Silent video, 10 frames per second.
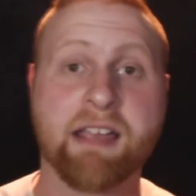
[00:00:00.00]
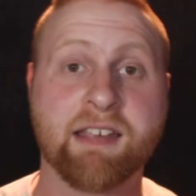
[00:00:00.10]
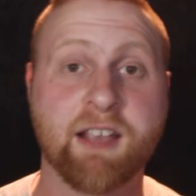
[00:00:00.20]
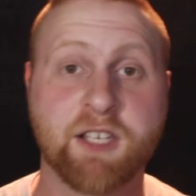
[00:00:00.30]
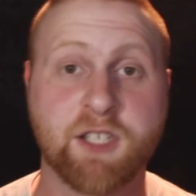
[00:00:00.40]

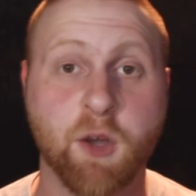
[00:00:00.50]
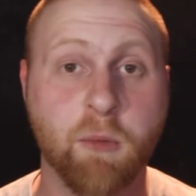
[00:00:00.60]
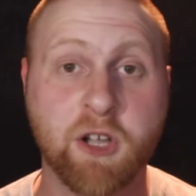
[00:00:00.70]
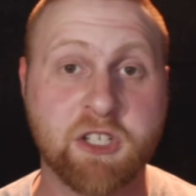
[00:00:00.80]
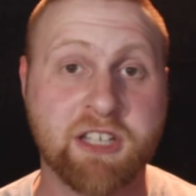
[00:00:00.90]
I kick
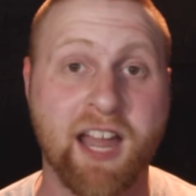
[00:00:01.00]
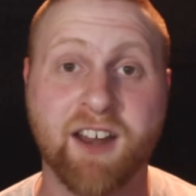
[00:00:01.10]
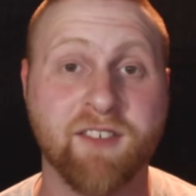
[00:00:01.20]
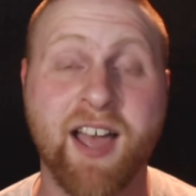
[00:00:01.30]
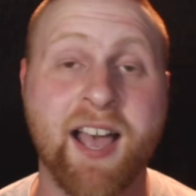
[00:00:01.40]
so much
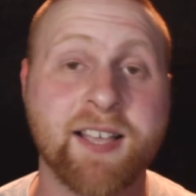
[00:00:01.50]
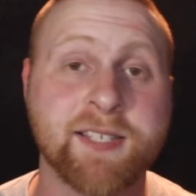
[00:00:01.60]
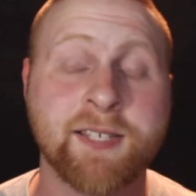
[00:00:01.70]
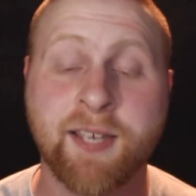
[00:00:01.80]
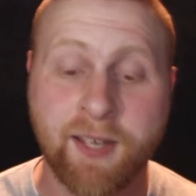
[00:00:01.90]
kind of
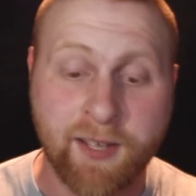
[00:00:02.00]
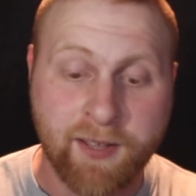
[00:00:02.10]
ass.